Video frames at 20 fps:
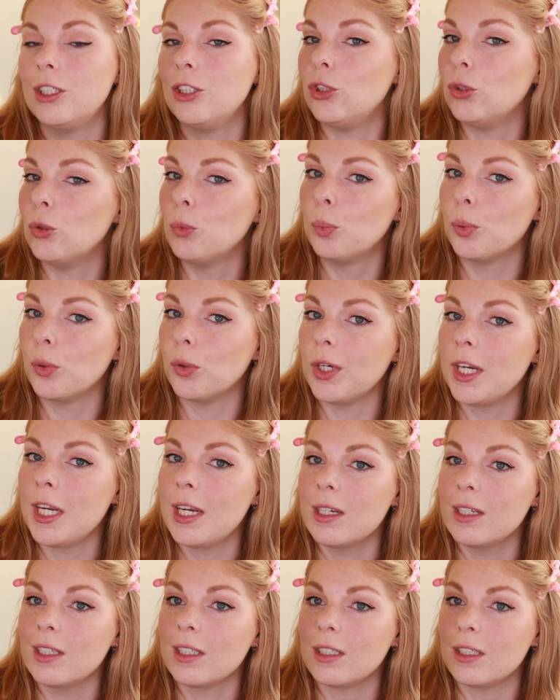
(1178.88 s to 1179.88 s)

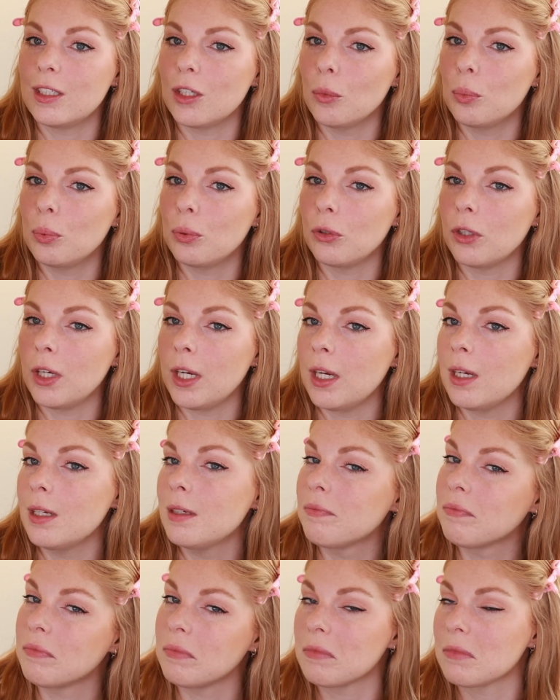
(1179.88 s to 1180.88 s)
Dupree,
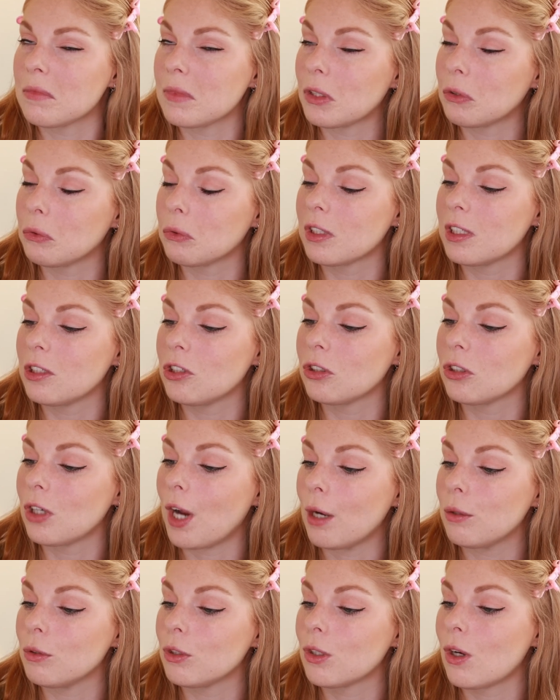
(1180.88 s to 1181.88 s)
not really sure
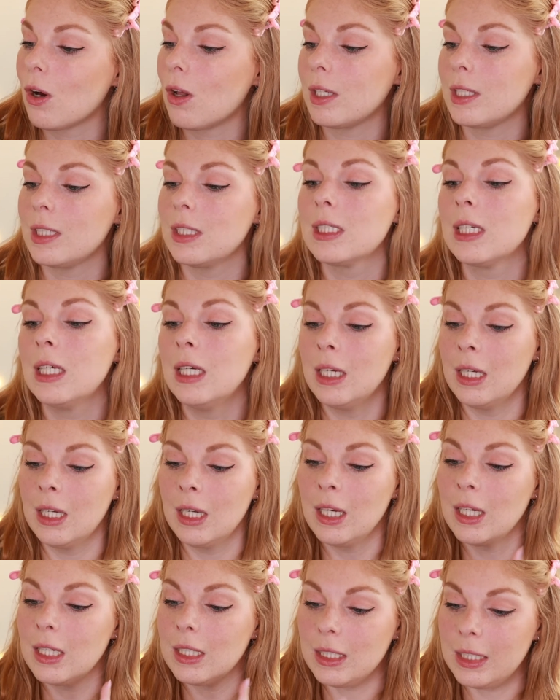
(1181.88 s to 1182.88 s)
how to call it.
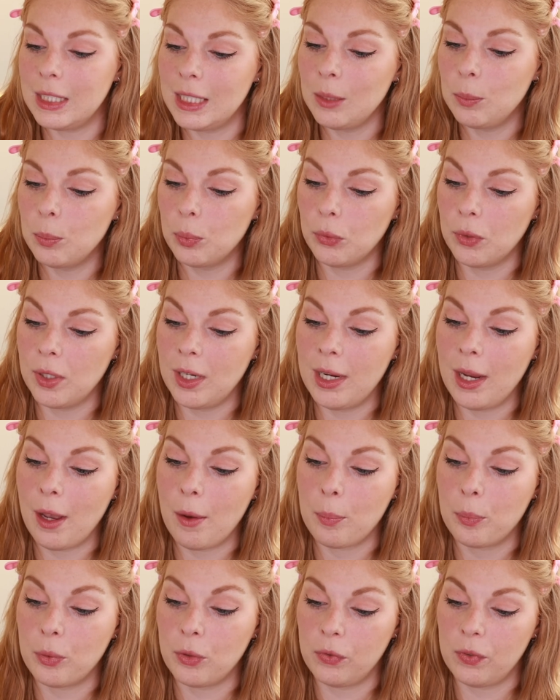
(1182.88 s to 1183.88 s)

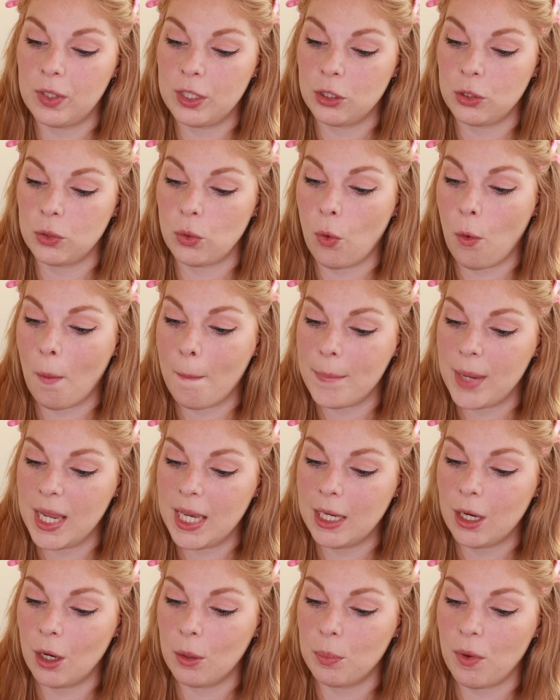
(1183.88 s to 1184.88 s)
Deepri Professional
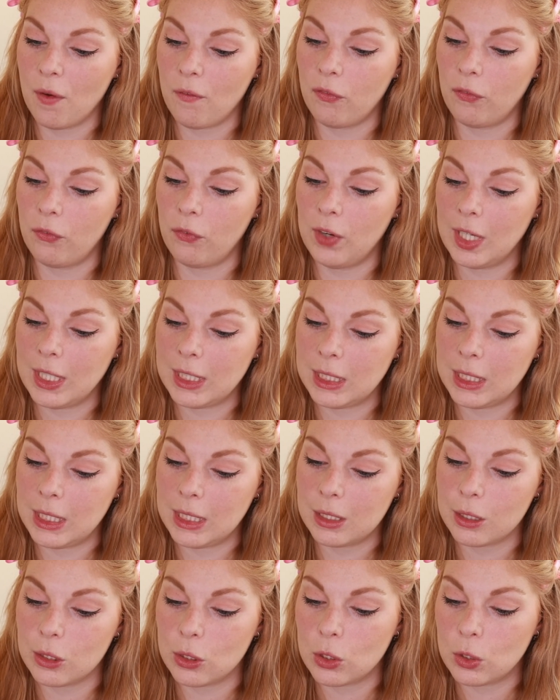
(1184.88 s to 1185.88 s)
Makeup Fix
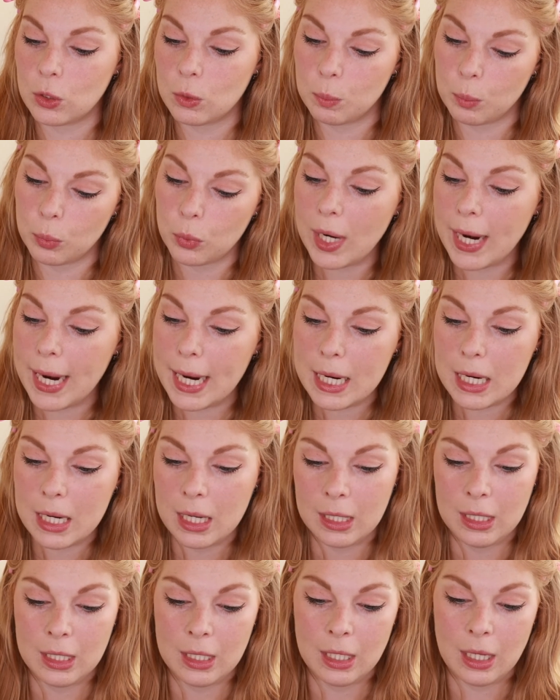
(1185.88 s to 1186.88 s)
It Spray.
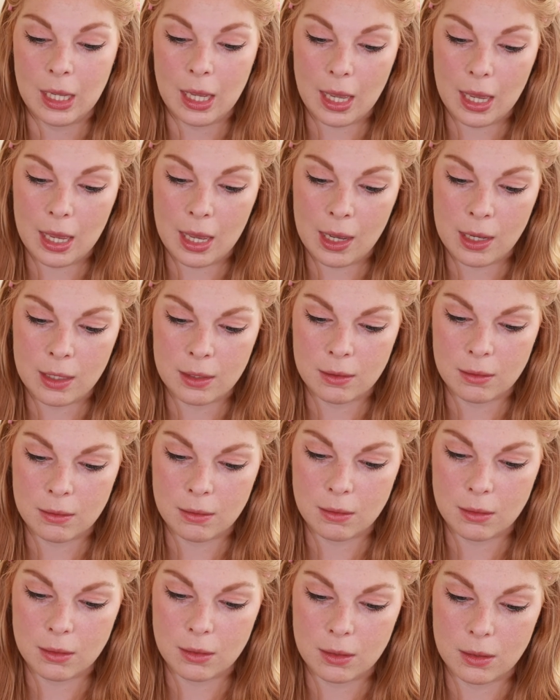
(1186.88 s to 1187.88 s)

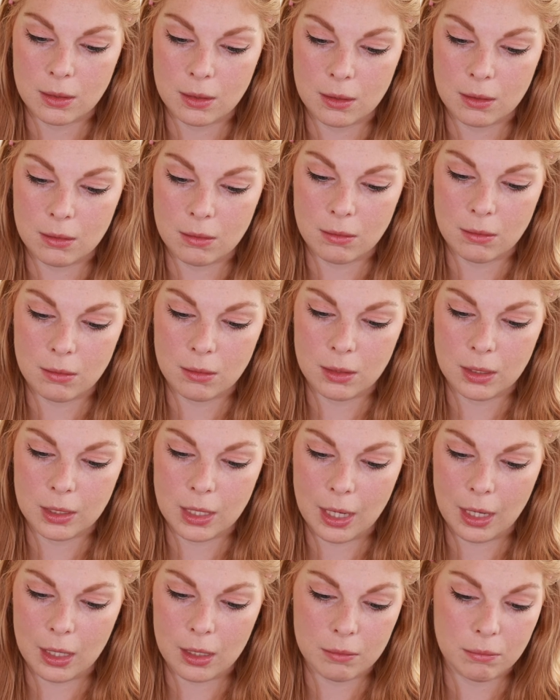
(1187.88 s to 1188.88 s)
And
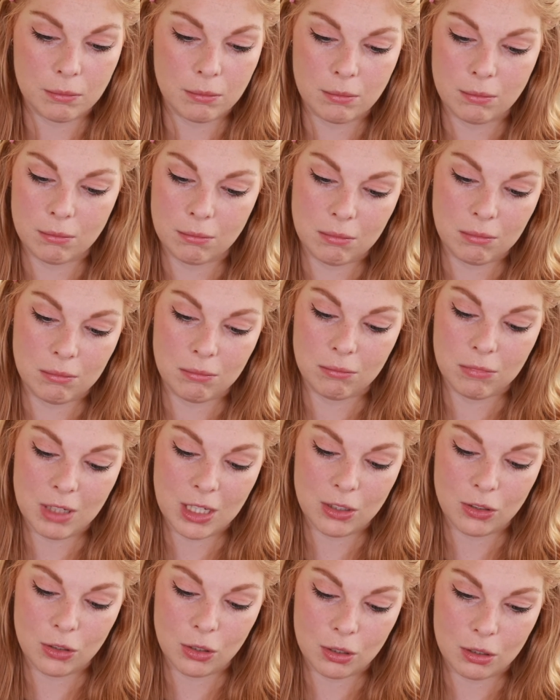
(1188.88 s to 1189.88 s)
yeah,
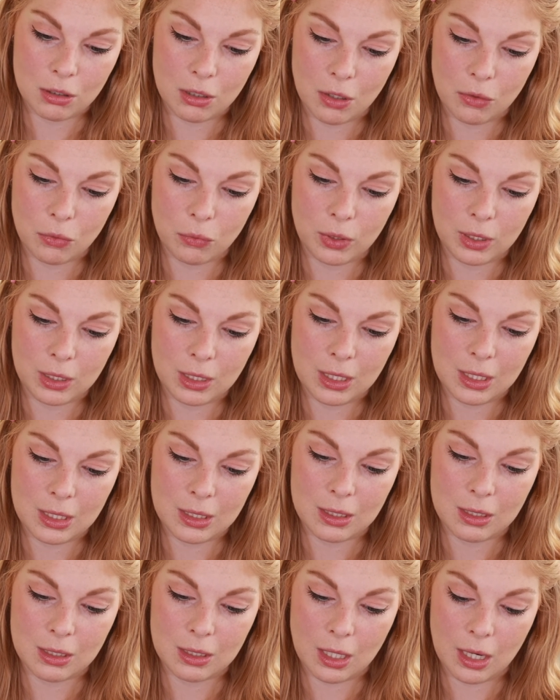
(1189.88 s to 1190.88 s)
it does not really
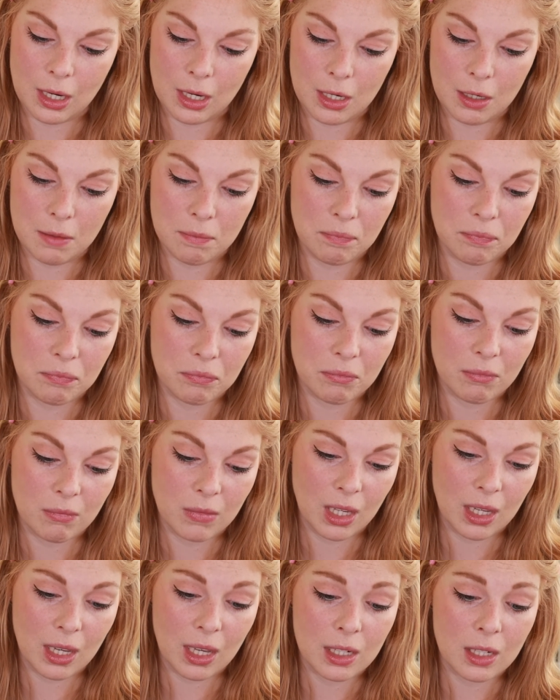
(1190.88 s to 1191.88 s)
say
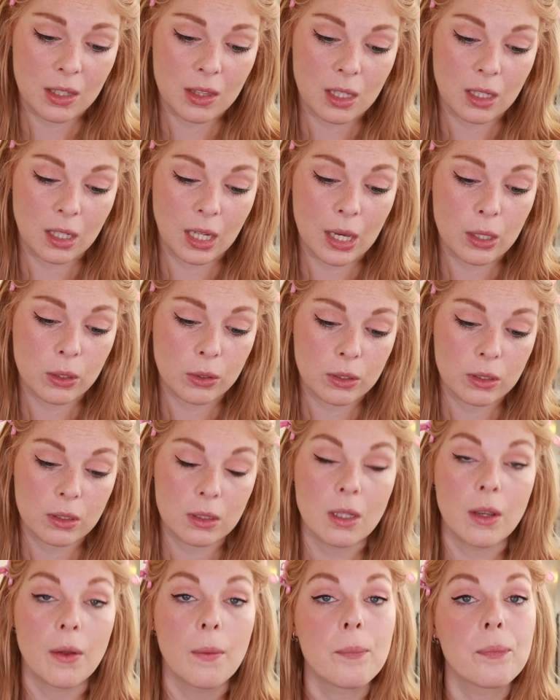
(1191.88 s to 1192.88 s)
anything
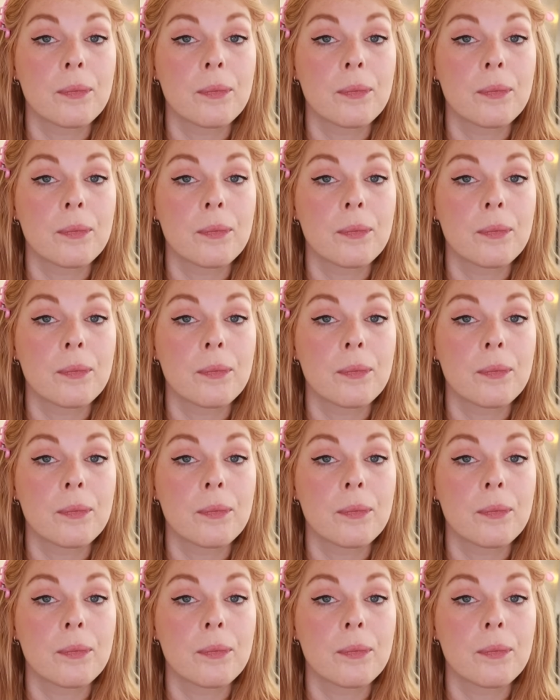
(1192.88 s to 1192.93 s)
else